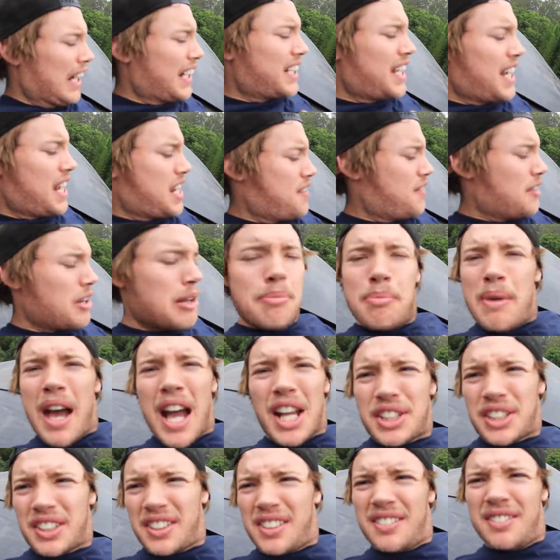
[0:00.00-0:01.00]
can't even
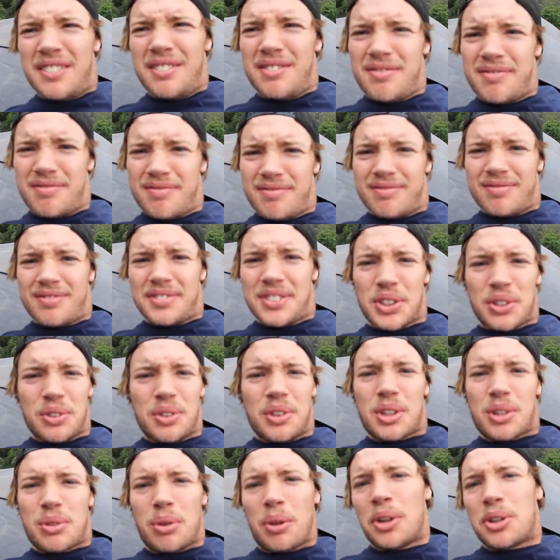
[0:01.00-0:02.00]
imagine
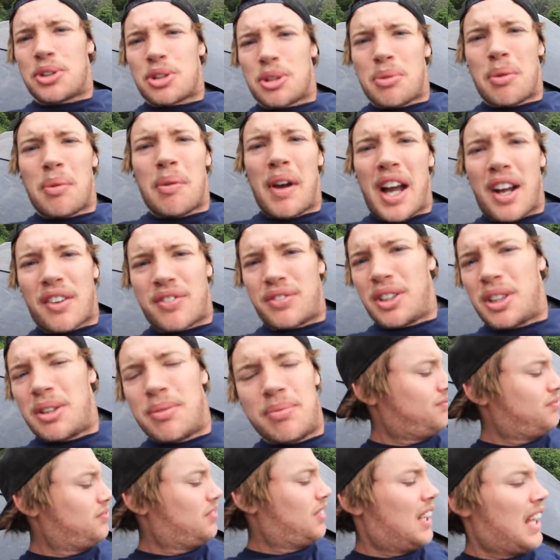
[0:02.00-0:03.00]
doing a quadruple backflip,
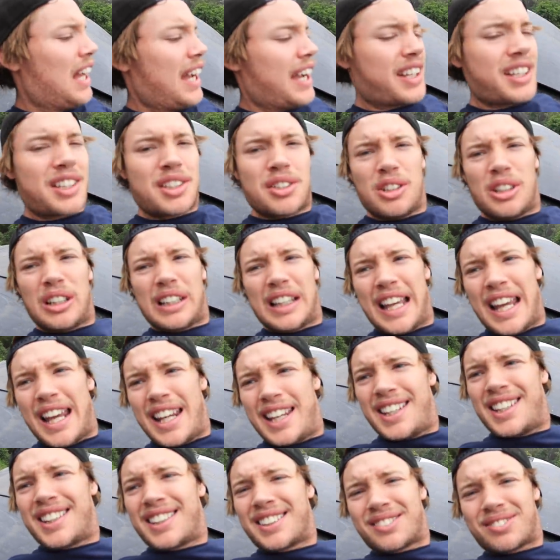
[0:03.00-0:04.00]
like to a
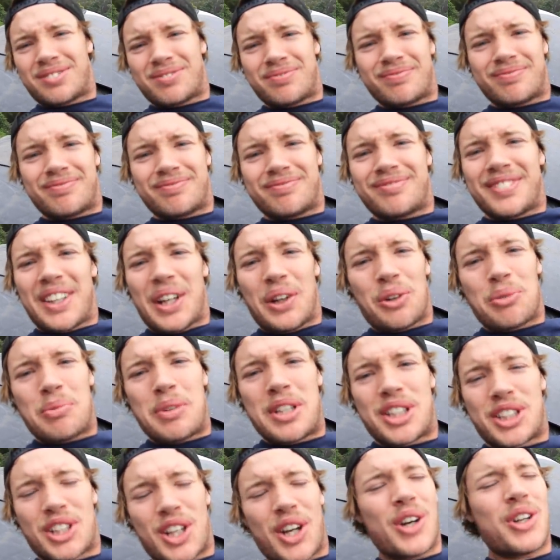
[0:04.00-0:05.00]
landing. It would
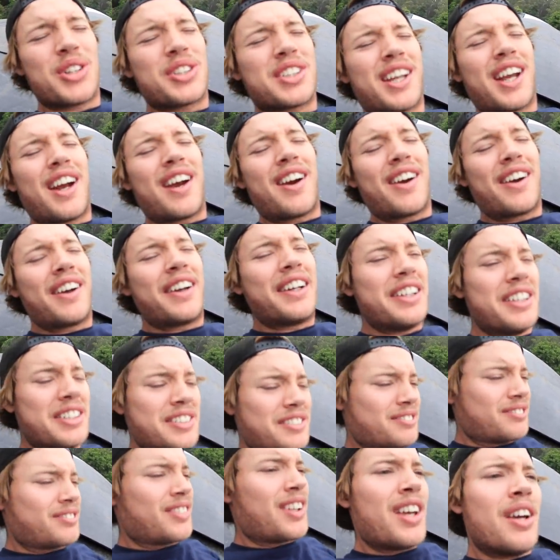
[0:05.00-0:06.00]
be so scary.
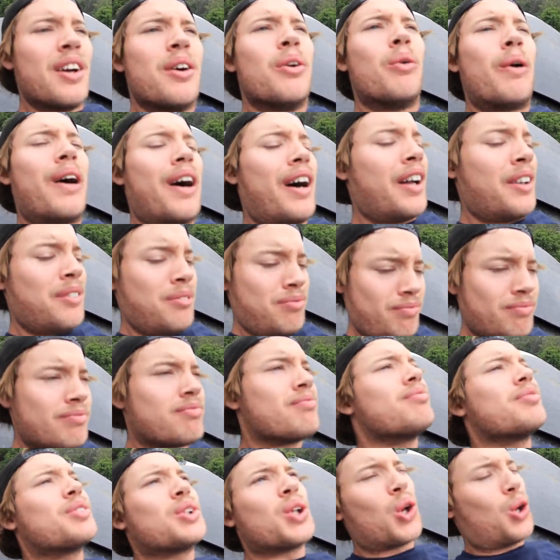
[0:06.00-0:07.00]
One,
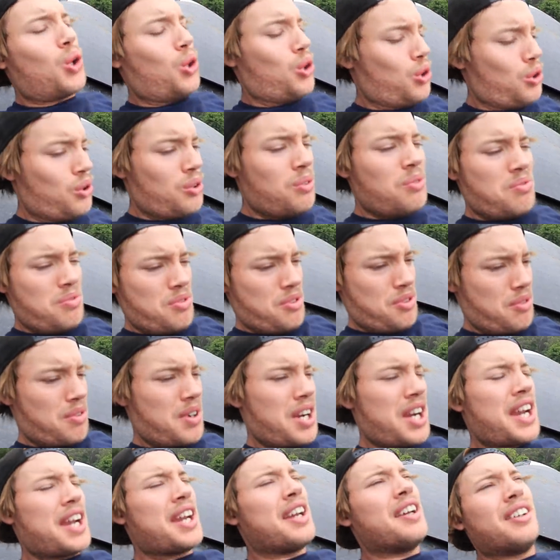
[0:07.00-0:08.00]
two,
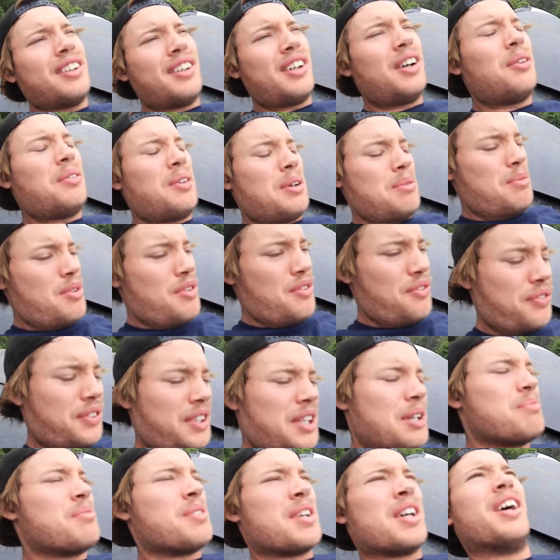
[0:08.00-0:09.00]
three. Oh, one more
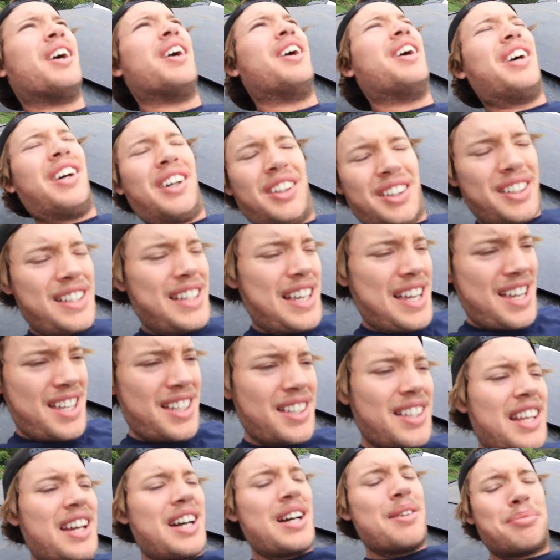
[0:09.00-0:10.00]
flip.
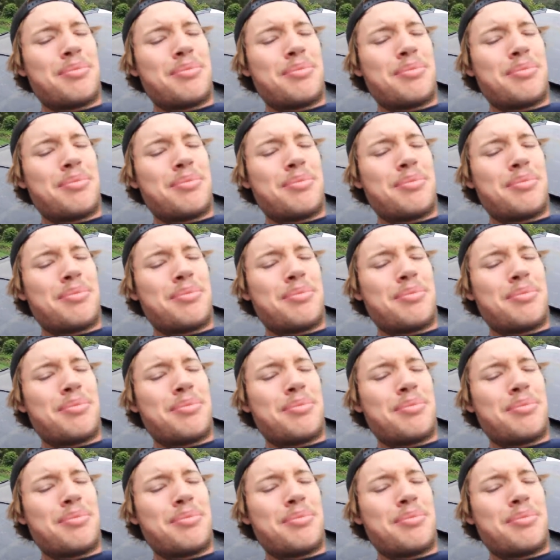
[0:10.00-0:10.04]
Okay, now